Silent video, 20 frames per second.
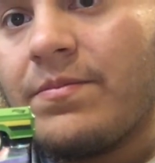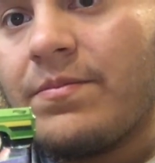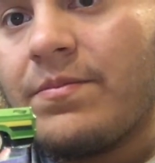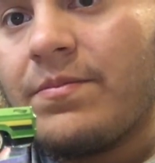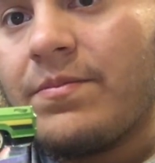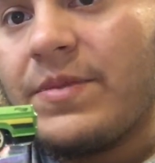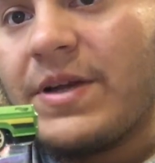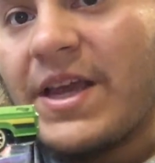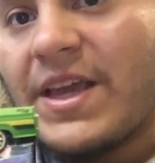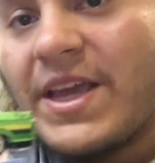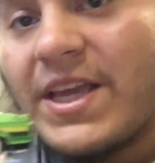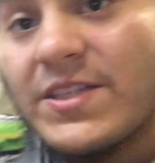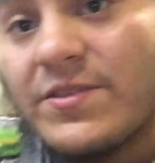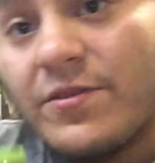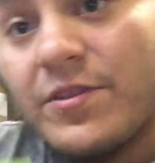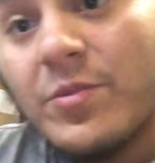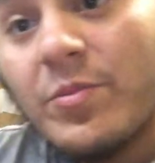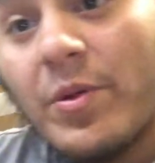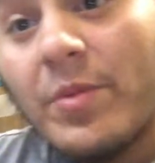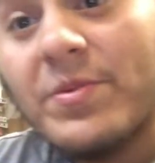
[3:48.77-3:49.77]
But I guess for
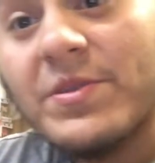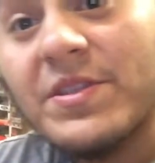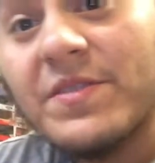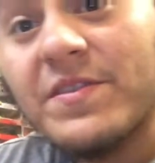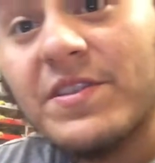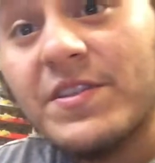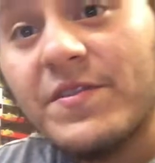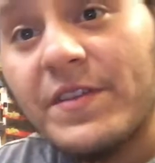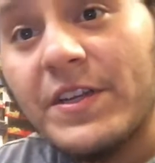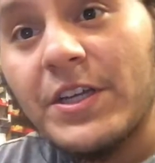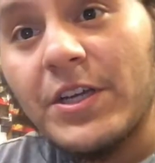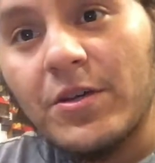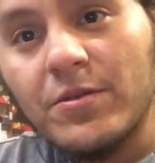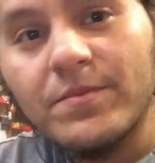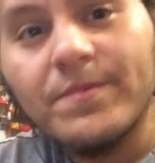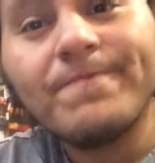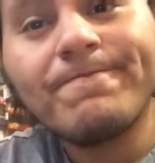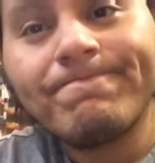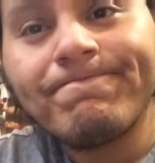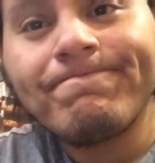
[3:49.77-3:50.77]
the purpose of this video,
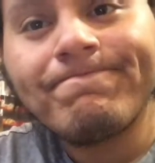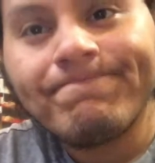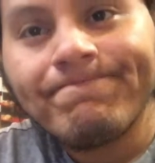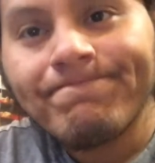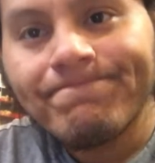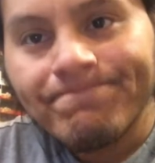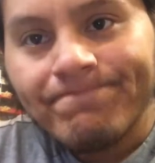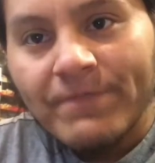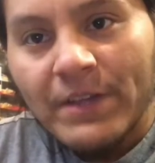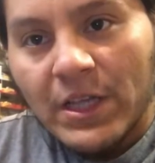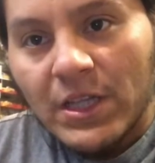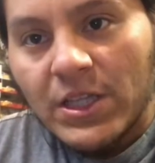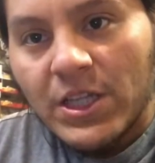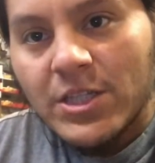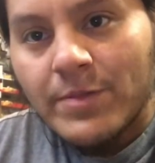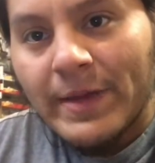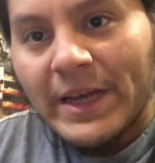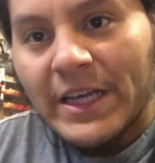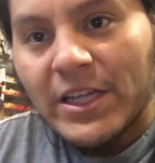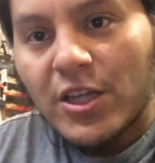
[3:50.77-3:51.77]
let's
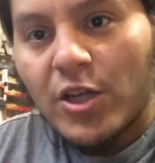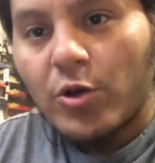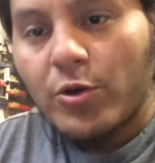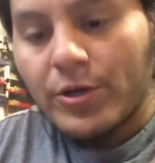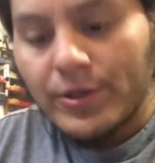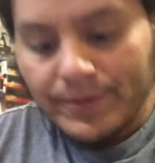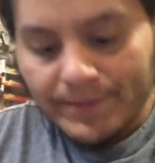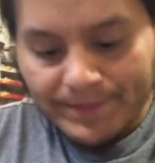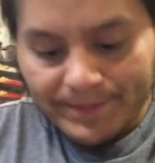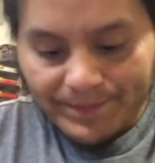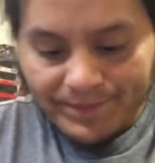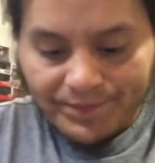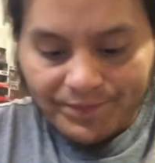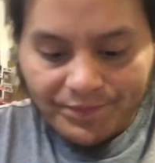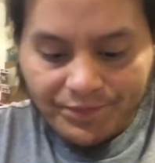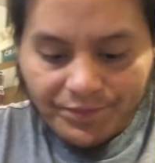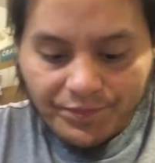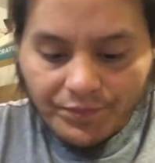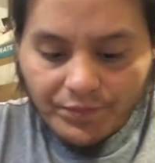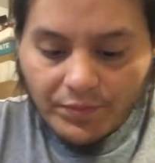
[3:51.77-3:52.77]
make it lower.
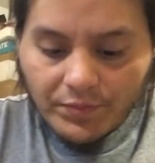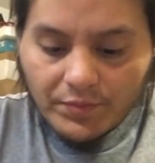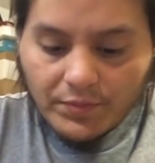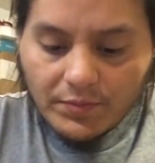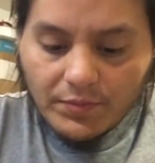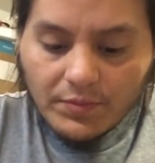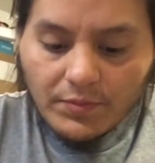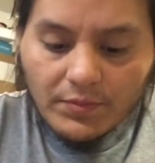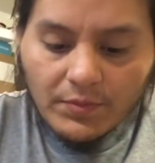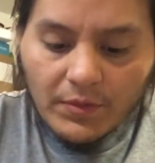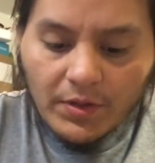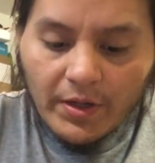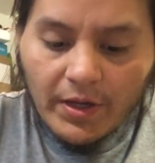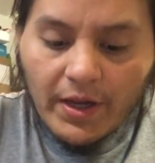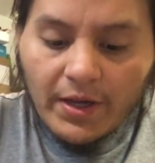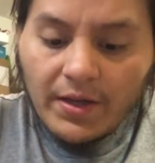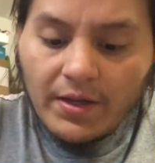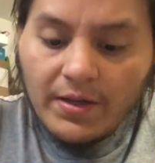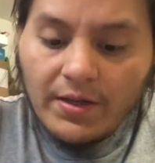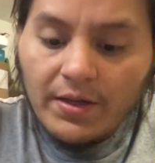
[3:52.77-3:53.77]

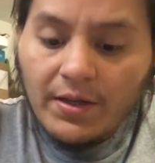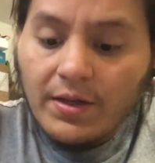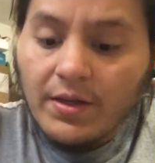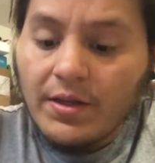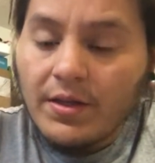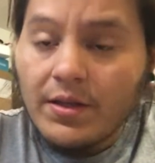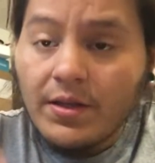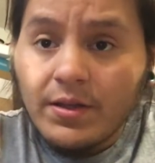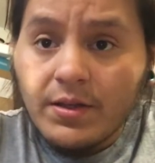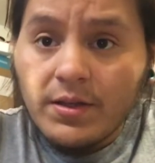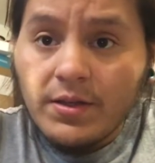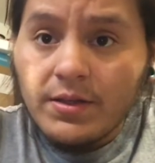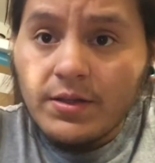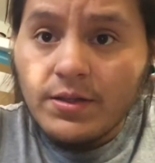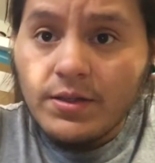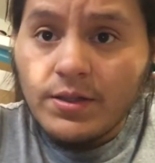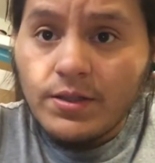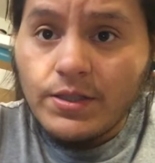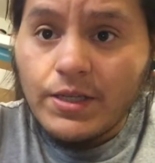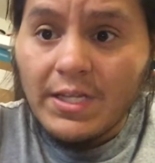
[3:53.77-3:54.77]
Okay?
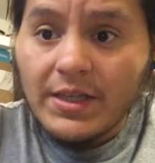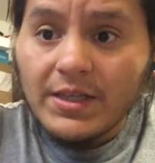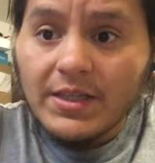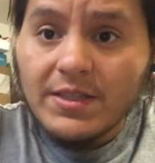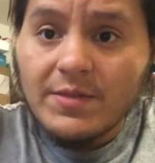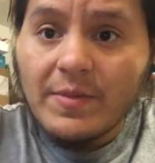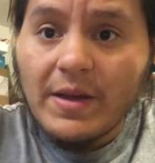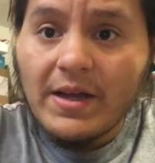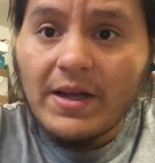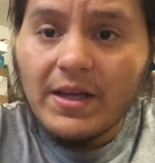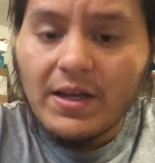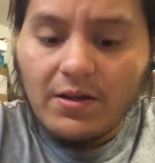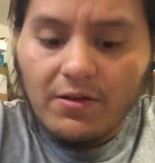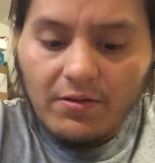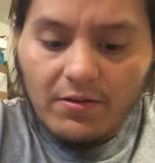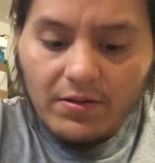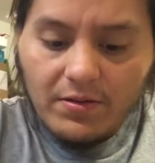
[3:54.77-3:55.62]
Take this back out.